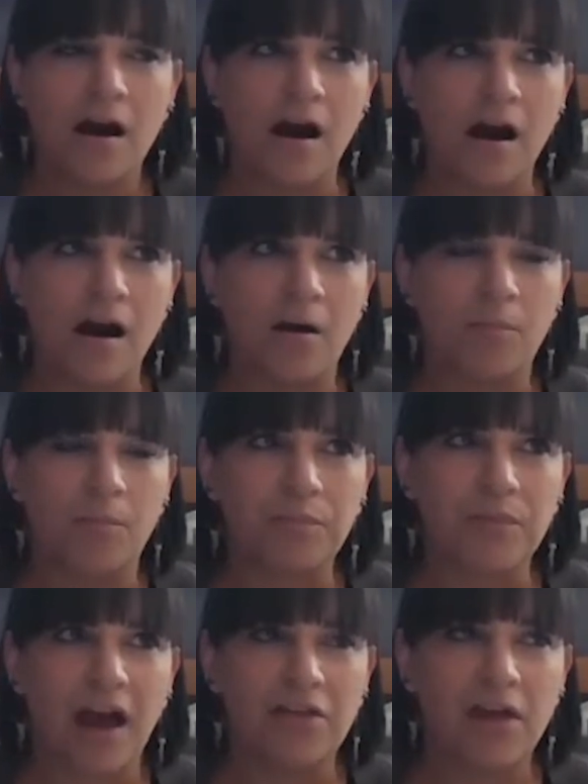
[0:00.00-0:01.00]

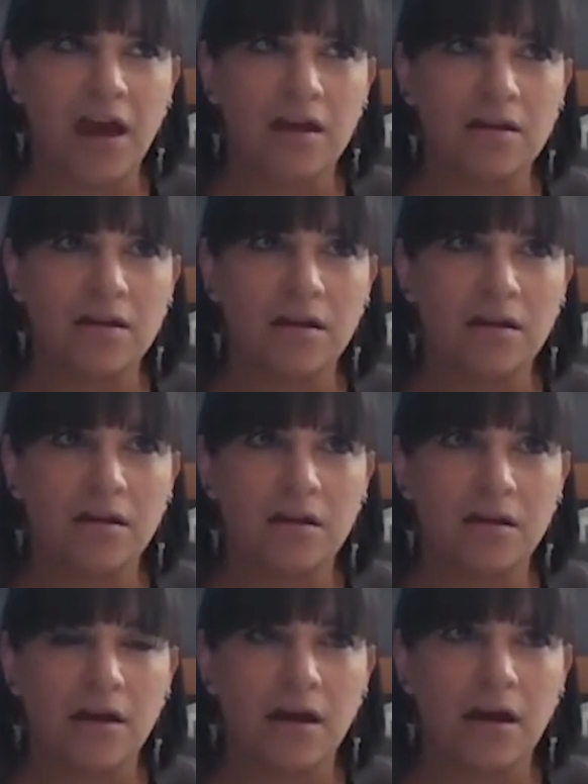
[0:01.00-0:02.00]
I then,
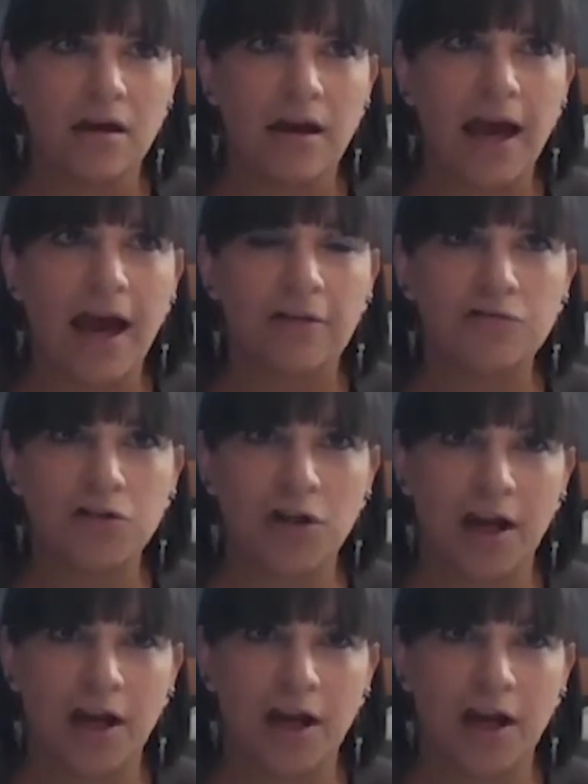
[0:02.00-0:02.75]
after I